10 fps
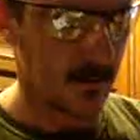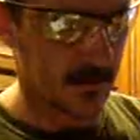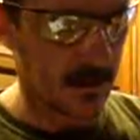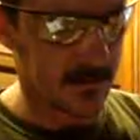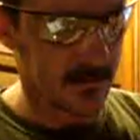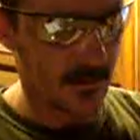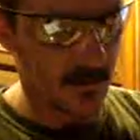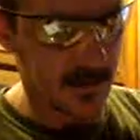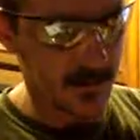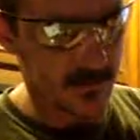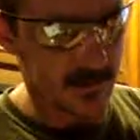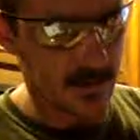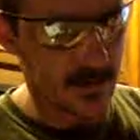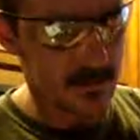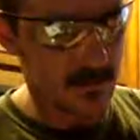Okay, so like I was
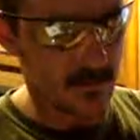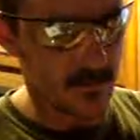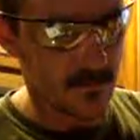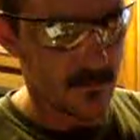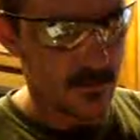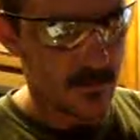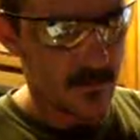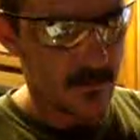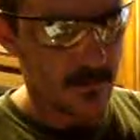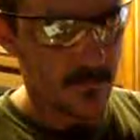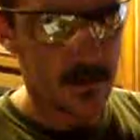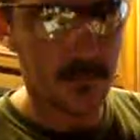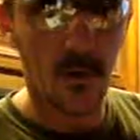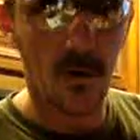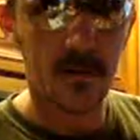saying, you make a
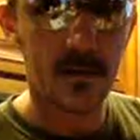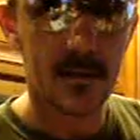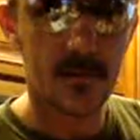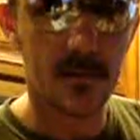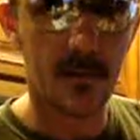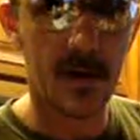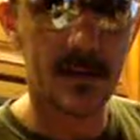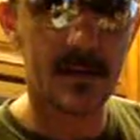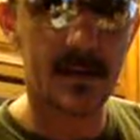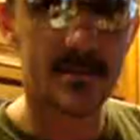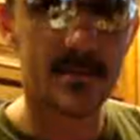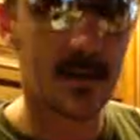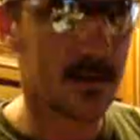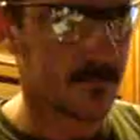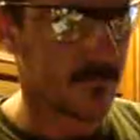mark, you come back the next
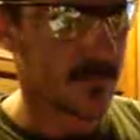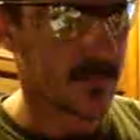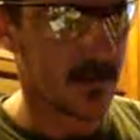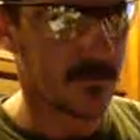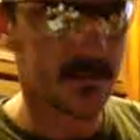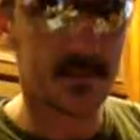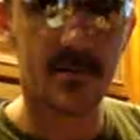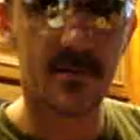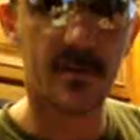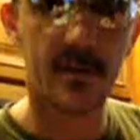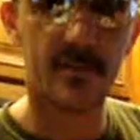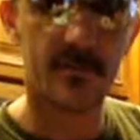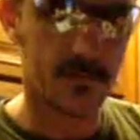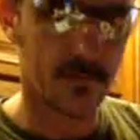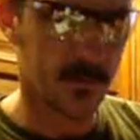day, if it's still there,
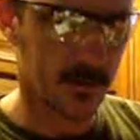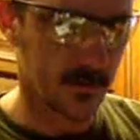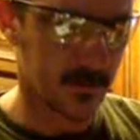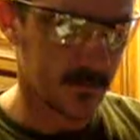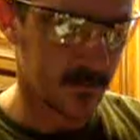you're good.